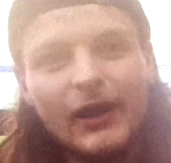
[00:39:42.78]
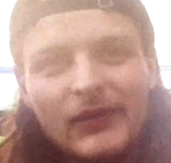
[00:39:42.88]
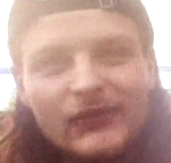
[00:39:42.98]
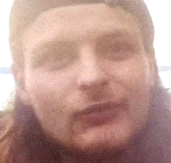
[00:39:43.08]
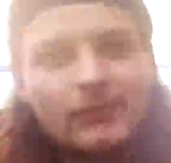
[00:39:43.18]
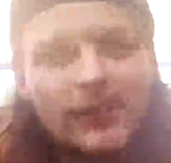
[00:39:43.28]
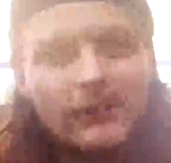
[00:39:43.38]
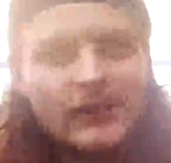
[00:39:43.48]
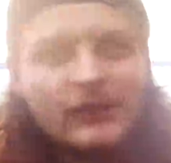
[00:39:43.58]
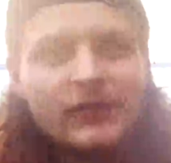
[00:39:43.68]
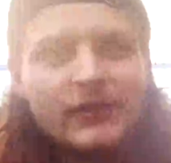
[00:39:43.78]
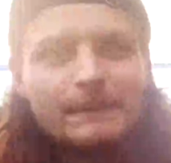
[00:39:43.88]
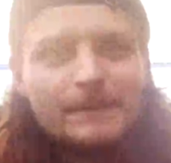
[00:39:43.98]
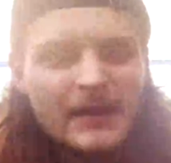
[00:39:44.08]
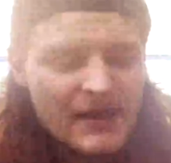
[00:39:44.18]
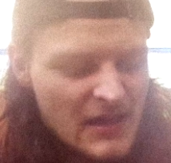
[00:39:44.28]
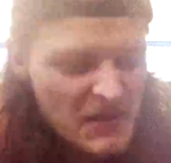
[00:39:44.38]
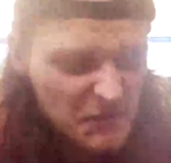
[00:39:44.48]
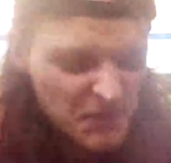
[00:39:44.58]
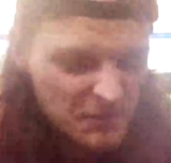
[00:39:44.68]
I went to a pub the other night.
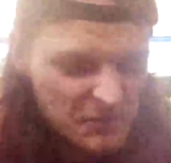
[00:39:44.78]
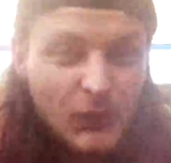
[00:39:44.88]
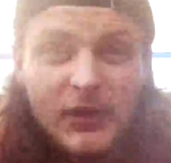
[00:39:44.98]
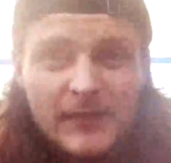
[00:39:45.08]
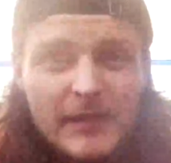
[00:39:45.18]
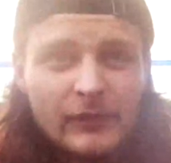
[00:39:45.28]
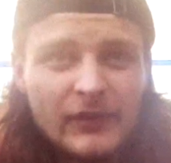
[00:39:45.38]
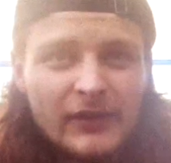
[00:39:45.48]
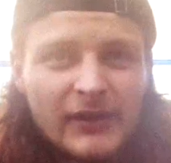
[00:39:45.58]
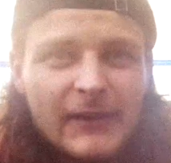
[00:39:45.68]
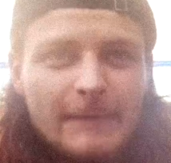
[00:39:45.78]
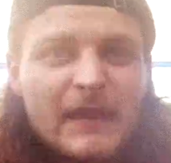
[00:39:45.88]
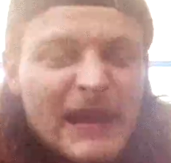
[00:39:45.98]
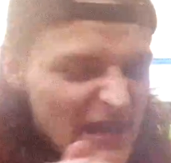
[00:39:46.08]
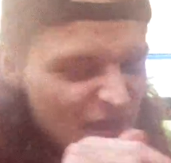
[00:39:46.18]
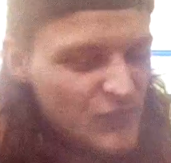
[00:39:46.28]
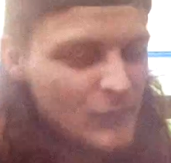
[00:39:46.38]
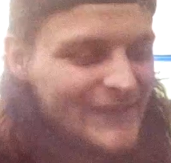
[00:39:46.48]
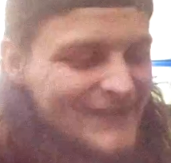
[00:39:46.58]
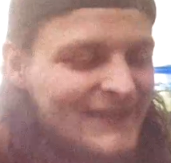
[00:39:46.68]
There was probably 20 people there, okay?
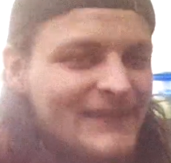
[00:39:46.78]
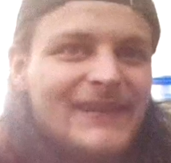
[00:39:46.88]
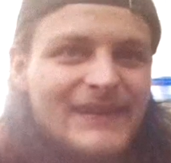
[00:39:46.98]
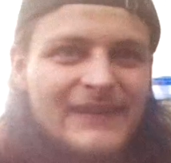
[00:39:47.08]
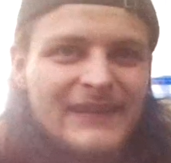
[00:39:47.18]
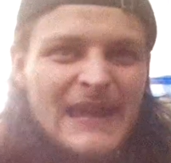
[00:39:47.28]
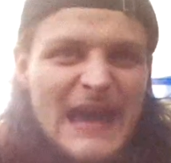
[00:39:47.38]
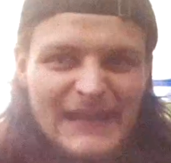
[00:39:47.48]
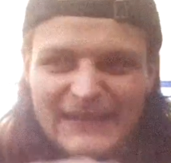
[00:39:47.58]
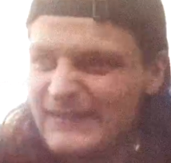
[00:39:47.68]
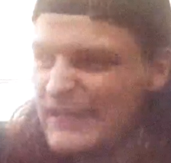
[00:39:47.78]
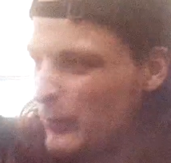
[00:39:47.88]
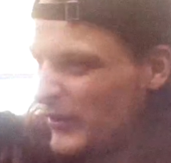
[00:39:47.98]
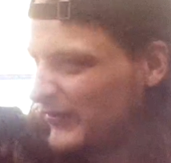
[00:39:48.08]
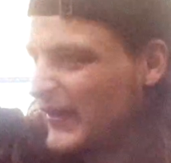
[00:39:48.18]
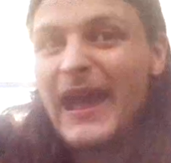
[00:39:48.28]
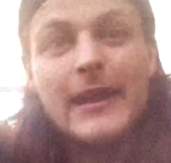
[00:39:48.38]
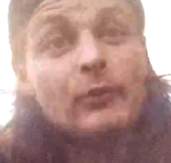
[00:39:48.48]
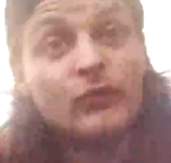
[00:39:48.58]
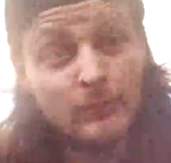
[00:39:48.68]
Everyone had to sit at separate
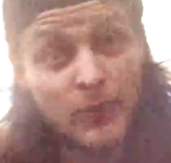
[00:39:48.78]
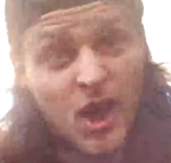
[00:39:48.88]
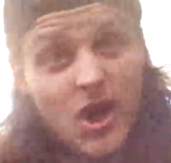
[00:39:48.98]
tables, bro.